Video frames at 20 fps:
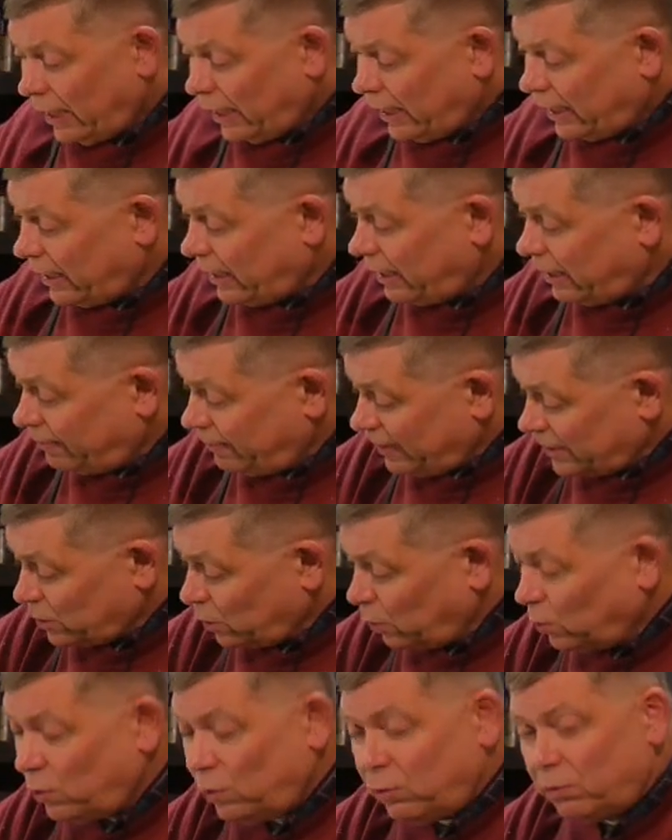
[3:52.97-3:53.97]
It's
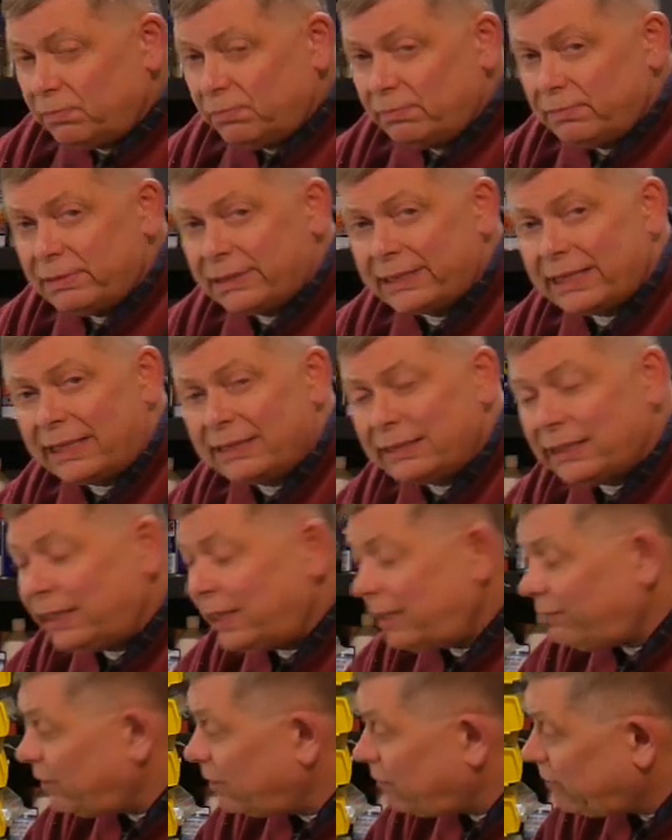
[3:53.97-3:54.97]
all
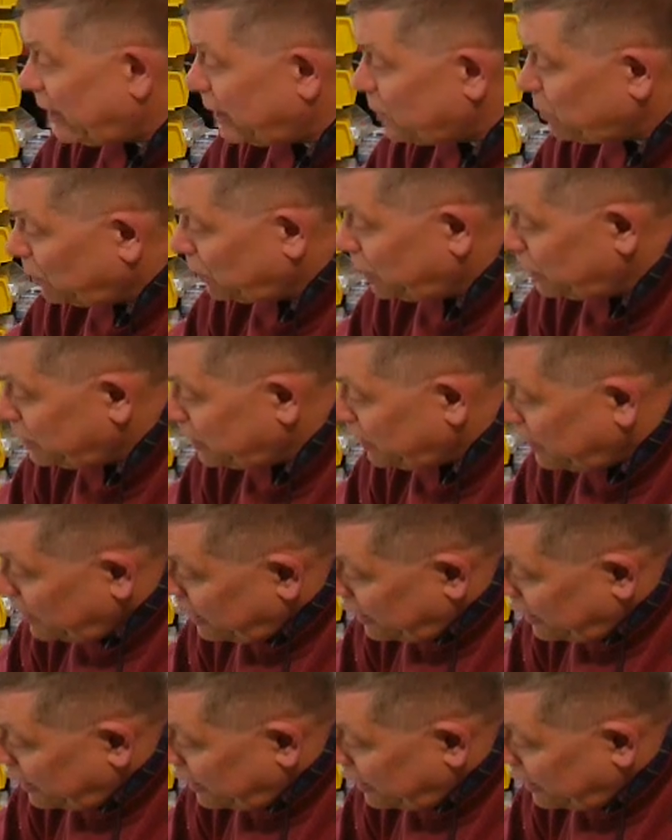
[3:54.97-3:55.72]
Scandinavian redwood.